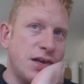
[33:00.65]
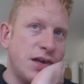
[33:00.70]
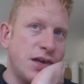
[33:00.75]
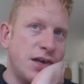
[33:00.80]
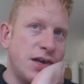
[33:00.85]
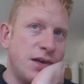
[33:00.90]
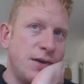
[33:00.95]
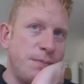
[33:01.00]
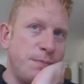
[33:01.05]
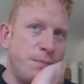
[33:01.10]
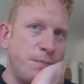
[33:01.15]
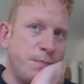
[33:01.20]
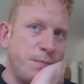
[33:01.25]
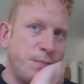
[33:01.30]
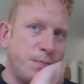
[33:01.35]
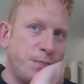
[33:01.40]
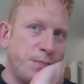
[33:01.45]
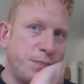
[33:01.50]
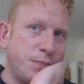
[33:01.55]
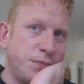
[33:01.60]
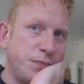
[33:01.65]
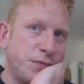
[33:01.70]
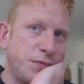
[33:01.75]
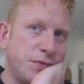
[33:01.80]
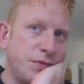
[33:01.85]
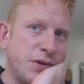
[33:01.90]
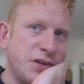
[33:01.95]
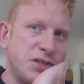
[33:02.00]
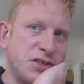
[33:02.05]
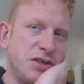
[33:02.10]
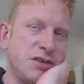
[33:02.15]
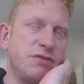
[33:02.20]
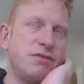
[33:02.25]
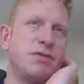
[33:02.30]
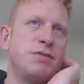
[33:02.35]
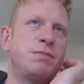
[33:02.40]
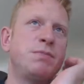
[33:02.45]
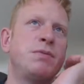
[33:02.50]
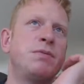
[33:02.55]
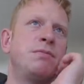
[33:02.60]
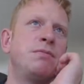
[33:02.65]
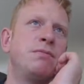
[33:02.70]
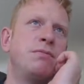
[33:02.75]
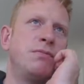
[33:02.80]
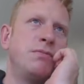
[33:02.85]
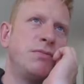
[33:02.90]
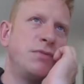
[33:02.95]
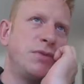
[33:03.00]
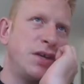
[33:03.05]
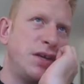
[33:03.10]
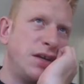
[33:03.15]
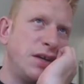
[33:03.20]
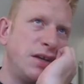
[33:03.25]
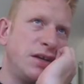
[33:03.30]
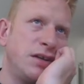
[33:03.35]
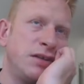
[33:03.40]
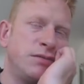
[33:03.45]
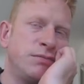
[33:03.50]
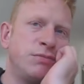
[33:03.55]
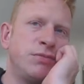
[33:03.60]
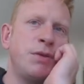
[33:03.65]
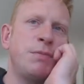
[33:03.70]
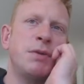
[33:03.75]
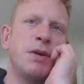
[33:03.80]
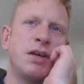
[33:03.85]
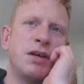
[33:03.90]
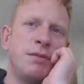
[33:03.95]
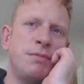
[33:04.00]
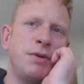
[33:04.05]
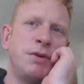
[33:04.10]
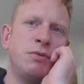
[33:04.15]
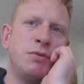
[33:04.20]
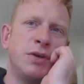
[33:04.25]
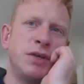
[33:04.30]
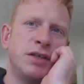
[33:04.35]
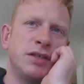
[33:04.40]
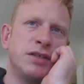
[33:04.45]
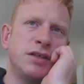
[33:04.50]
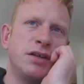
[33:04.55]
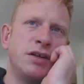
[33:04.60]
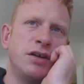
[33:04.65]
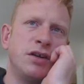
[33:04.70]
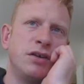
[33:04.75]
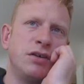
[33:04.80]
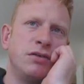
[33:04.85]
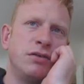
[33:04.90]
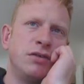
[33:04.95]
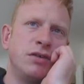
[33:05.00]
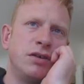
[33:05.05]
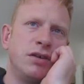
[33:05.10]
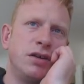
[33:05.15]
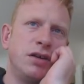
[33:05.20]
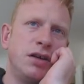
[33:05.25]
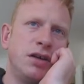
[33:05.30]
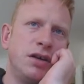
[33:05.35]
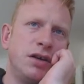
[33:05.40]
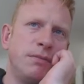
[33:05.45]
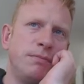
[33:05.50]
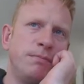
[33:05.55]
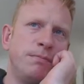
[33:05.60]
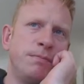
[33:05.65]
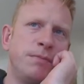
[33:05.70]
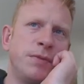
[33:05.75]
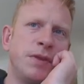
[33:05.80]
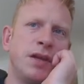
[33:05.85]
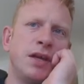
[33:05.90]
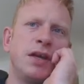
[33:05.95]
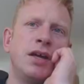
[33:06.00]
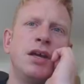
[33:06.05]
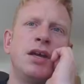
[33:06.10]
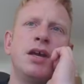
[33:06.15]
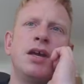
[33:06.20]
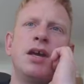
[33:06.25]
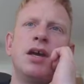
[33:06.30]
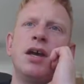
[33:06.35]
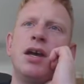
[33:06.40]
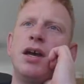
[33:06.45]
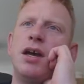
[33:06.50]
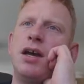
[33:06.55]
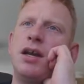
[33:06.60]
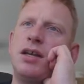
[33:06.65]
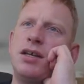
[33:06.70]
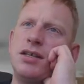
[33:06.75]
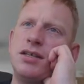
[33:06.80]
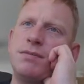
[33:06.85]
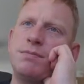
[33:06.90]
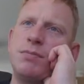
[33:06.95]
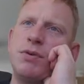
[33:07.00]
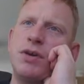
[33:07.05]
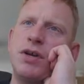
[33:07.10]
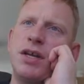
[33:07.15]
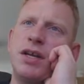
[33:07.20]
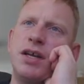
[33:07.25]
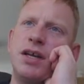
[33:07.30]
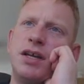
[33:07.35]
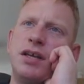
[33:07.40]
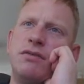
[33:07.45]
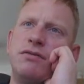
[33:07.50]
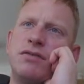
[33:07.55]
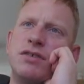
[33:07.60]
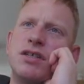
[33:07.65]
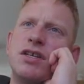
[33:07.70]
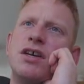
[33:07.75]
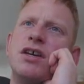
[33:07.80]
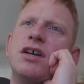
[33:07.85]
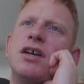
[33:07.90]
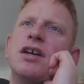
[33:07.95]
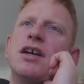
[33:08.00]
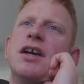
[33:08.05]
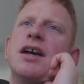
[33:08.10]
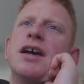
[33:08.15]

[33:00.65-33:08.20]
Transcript: Actually it was probably a couple of weeks ago, and he's put in a return